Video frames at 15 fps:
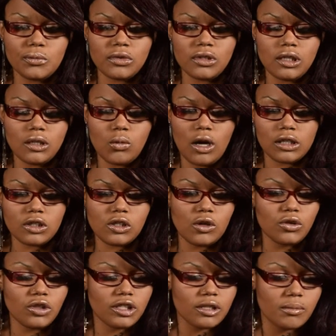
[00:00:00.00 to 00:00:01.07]
And then he walked
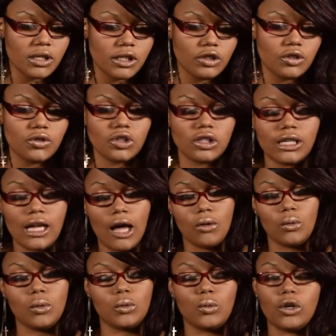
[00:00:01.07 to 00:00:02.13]
closer to me, and usually how it
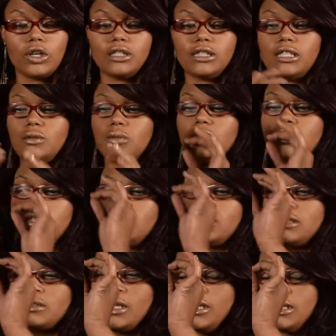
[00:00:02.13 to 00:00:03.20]
would work is he would
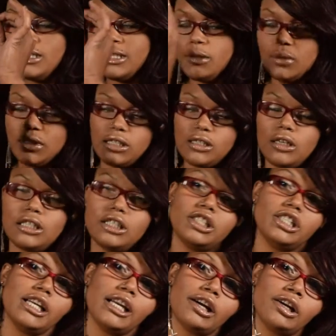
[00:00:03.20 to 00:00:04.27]
sit on a
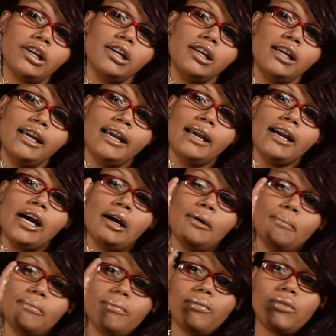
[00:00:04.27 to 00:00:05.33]
chair
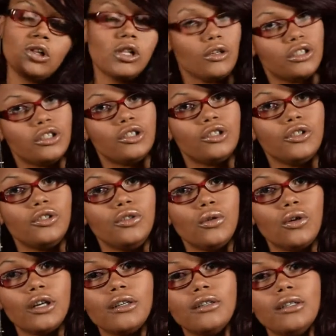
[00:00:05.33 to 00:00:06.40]
closest to the door,